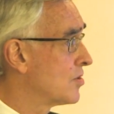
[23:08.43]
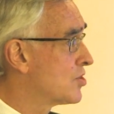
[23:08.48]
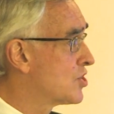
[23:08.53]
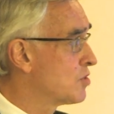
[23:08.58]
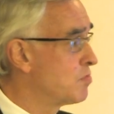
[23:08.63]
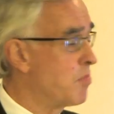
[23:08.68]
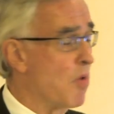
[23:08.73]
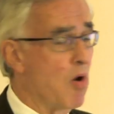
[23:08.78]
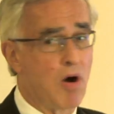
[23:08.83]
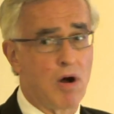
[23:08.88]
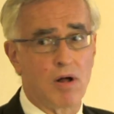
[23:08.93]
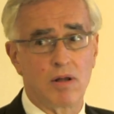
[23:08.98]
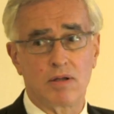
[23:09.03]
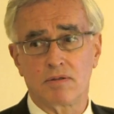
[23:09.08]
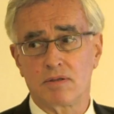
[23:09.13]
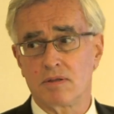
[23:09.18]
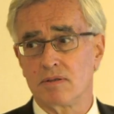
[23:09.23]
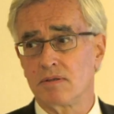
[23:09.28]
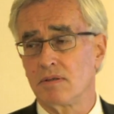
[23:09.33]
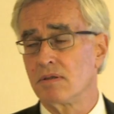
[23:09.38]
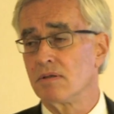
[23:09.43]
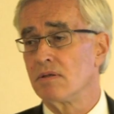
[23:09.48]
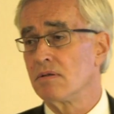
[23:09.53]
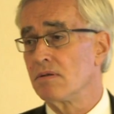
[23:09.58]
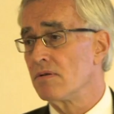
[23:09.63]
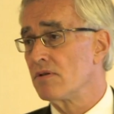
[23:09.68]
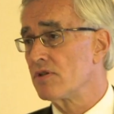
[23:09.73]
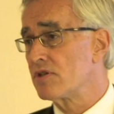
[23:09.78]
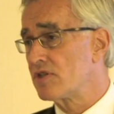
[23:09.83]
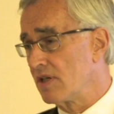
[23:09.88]
small,
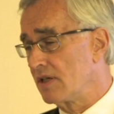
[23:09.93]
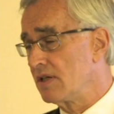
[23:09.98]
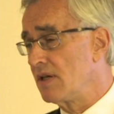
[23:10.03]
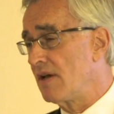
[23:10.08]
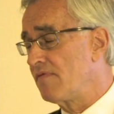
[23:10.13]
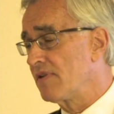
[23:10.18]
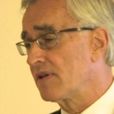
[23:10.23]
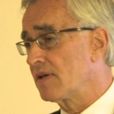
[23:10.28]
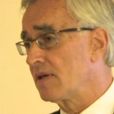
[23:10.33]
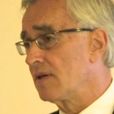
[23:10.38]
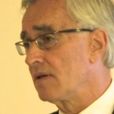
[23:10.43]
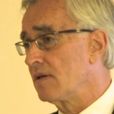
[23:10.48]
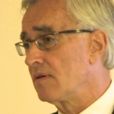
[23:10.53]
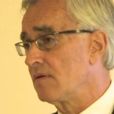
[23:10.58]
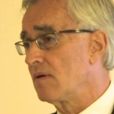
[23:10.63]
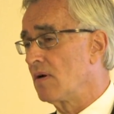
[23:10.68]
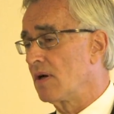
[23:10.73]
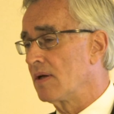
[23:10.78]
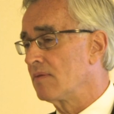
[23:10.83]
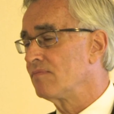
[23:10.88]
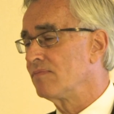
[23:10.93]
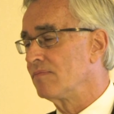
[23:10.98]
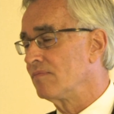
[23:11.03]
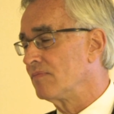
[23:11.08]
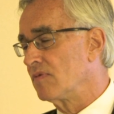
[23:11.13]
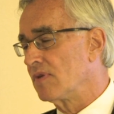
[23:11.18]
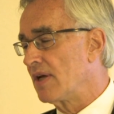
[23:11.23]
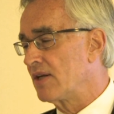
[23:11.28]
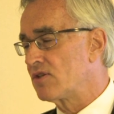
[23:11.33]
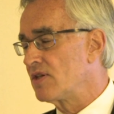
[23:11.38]
significant,
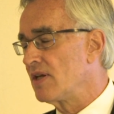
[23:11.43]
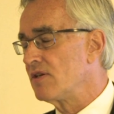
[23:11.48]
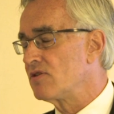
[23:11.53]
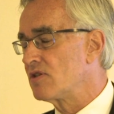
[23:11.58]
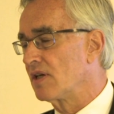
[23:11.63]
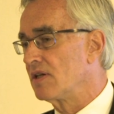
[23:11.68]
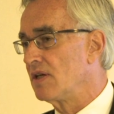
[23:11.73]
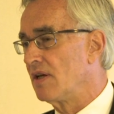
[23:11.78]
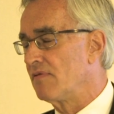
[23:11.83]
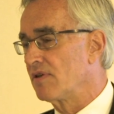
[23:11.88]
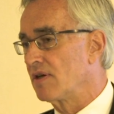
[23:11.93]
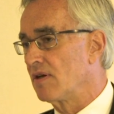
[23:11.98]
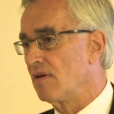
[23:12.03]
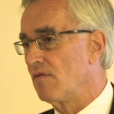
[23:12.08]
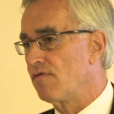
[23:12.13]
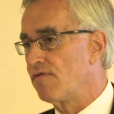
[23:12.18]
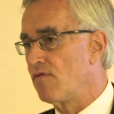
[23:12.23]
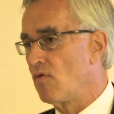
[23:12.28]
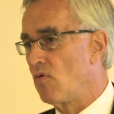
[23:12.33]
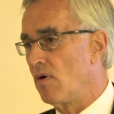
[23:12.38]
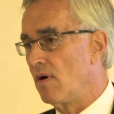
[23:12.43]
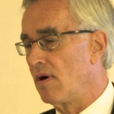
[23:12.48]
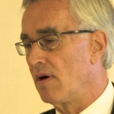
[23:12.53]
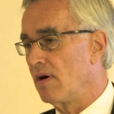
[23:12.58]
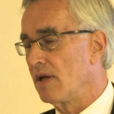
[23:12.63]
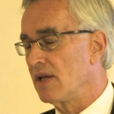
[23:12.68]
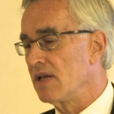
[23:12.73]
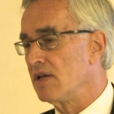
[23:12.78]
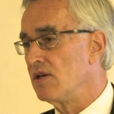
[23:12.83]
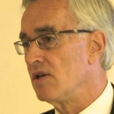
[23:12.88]
it's insignificant
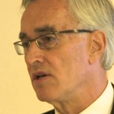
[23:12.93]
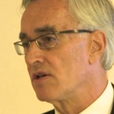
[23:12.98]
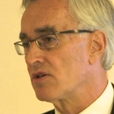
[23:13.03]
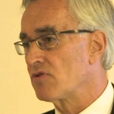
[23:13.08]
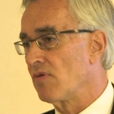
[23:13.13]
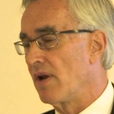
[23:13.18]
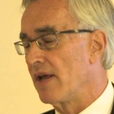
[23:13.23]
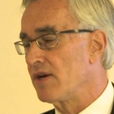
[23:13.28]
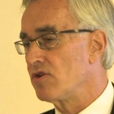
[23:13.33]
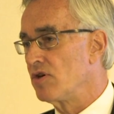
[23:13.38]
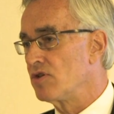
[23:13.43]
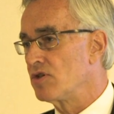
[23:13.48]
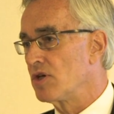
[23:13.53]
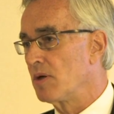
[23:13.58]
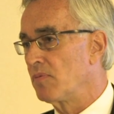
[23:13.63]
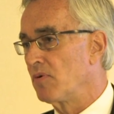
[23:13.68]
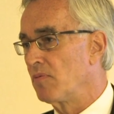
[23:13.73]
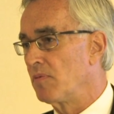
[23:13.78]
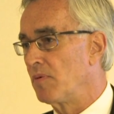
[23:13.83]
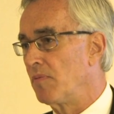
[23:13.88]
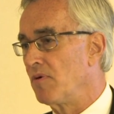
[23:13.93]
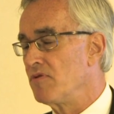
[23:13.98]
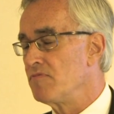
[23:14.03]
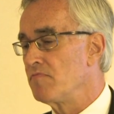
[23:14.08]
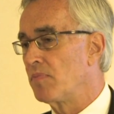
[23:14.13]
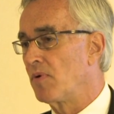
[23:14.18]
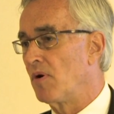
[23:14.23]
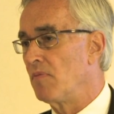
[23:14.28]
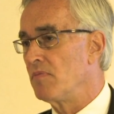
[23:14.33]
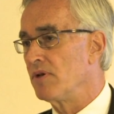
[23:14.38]
for India's relationship
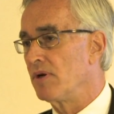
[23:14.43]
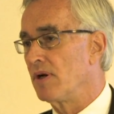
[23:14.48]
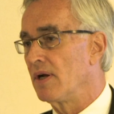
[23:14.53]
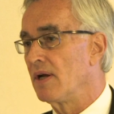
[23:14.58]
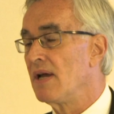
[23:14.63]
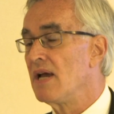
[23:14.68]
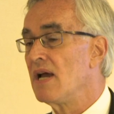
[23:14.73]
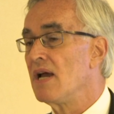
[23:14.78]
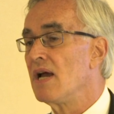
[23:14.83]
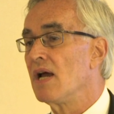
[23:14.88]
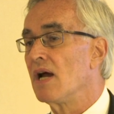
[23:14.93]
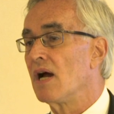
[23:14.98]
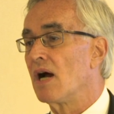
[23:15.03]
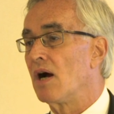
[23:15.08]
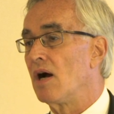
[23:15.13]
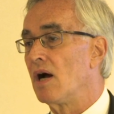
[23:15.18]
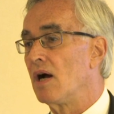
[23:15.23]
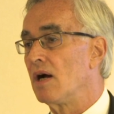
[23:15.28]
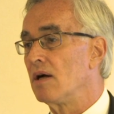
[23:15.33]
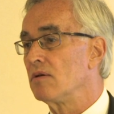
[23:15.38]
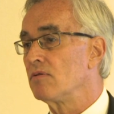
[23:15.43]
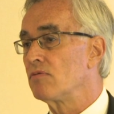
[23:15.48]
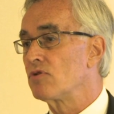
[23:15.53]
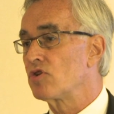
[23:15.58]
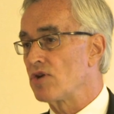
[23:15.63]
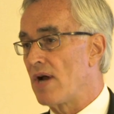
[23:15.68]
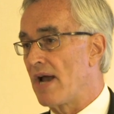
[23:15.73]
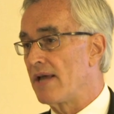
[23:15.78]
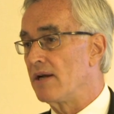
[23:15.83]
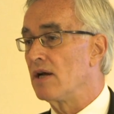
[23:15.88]
with Bermuda.
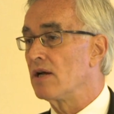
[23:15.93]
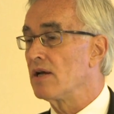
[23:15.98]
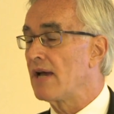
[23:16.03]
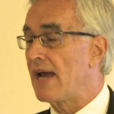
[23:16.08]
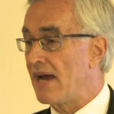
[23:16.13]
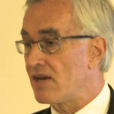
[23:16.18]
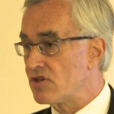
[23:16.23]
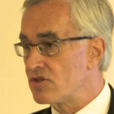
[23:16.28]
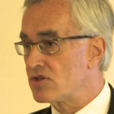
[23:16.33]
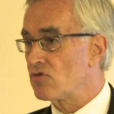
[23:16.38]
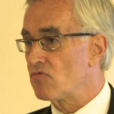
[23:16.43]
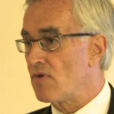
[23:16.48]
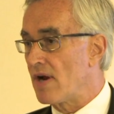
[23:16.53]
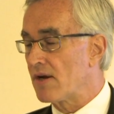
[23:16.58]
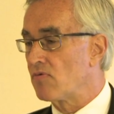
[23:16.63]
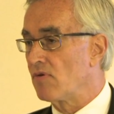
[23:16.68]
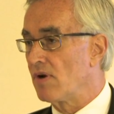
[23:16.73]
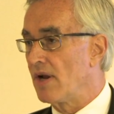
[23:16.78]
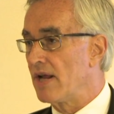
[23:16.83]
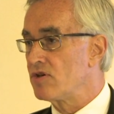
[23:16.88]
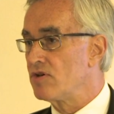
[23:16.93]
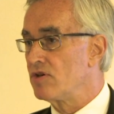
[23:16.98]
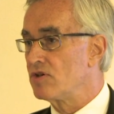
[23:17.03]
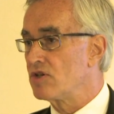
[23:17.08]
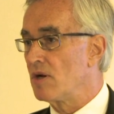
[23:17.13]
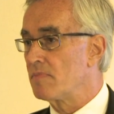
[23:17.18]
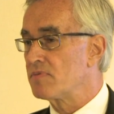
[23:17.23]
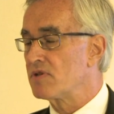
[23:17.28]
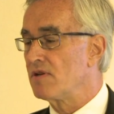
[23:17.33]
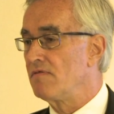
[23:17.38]
China has direct
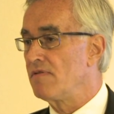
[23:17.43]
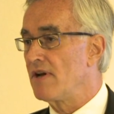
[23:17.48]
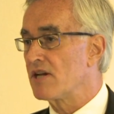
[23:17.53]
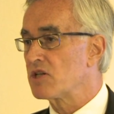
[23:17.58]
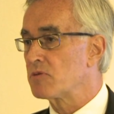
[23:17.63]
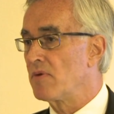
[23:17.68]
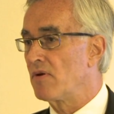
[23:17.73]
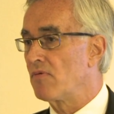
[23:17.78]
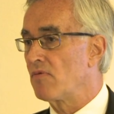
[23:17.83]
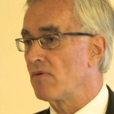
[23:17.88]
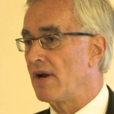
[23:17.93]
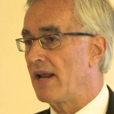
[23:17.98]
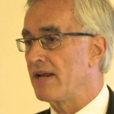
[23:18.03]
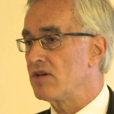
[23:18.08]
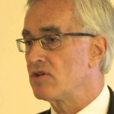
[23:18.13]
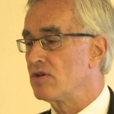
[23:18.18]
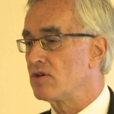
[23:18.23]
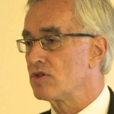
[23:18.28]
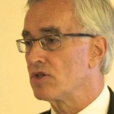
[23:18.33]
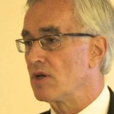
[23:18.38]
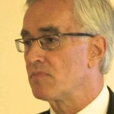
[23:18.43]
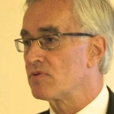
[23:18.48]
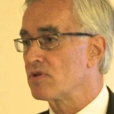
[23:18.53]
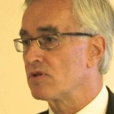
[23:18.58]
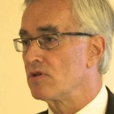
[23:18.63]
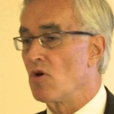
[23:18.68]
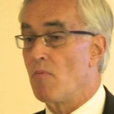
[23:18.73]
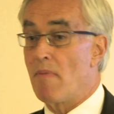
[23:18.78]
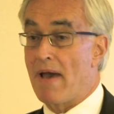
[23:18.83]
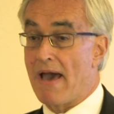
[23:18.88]
relationships, investment
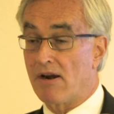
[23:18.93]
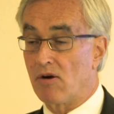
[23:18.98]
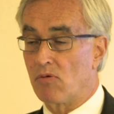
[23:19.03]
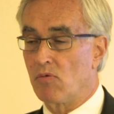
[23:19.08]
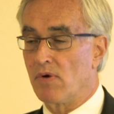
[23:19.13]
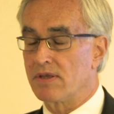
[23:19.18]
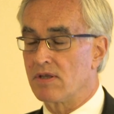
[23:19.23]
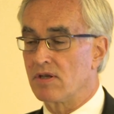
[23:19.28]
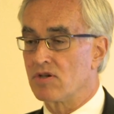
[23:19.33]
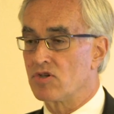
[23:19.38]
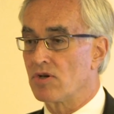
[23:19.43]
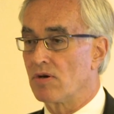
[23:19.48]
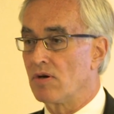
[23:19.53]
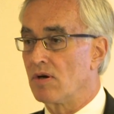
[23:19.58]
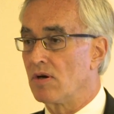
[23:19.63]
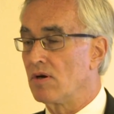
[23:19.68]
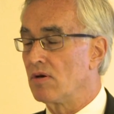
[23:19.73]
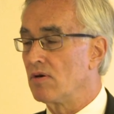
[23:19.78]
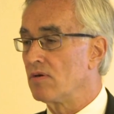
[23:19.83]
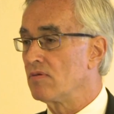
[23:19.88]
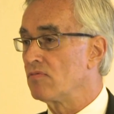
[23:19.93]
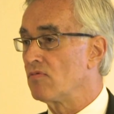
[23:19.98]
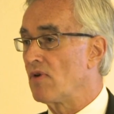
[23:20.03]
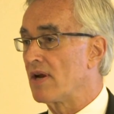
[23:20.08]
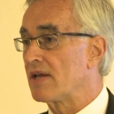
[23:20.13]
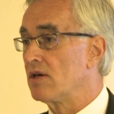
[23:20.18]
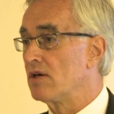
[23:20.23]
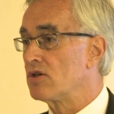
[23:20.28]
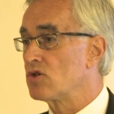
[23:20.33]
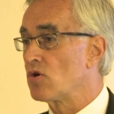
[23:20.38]
relationships, no matter what the
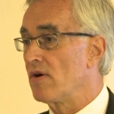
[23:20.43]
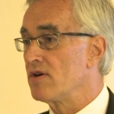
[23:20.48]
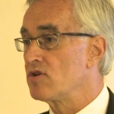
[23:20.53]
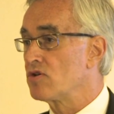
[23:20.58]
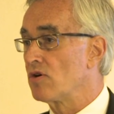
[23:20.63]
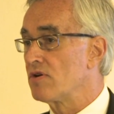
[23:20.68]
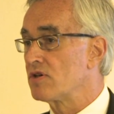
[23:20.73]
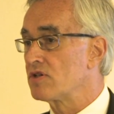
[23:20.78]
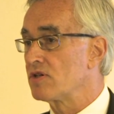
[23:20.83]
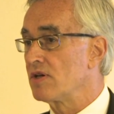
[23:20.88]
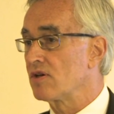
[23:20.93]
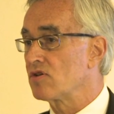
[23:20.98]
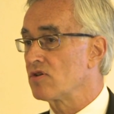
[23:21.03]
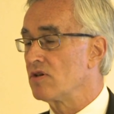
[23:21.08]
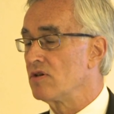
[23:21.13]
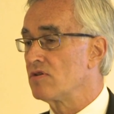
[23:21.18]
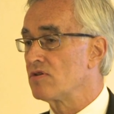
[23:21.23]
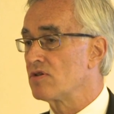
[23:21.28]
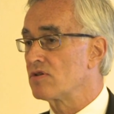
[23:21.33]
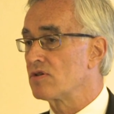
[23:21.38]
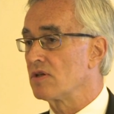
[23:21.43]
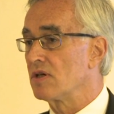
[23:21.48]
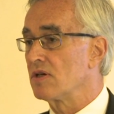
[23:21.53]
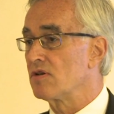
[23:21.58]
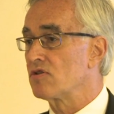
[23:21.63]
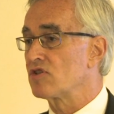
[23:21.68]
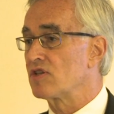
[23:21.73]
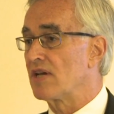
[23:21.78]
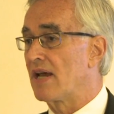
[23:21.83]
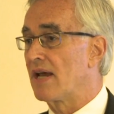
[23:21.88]
regulatory jurisdictions
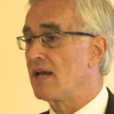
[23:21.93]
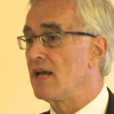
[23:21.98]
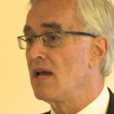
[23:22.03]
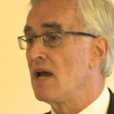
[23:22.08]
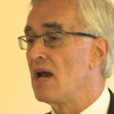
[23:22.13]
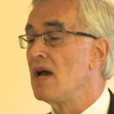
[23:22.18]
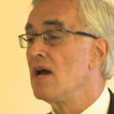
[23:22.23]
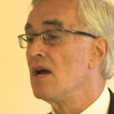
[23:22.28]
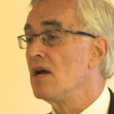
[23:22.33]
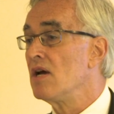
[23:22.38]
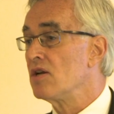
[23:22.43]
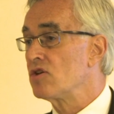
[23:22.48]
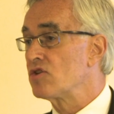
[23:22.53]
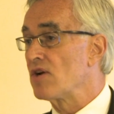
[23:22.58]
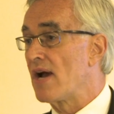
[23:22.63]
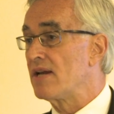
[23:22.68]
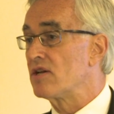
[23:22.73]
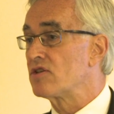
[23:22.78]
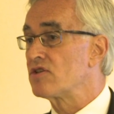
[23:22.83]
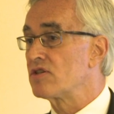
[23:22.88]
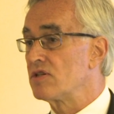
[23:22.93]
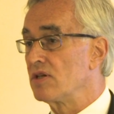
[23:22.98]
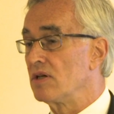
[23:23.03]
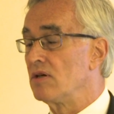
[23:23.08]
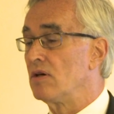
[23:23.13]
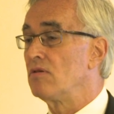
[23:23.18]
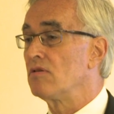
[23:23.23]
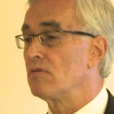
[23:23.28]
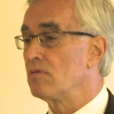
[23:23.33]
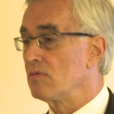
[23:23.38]
say. China
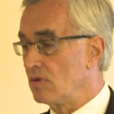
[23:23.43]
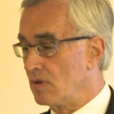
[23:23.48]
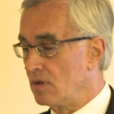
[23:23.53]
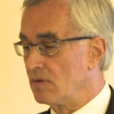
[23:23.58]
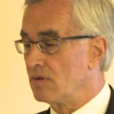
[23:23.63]
still,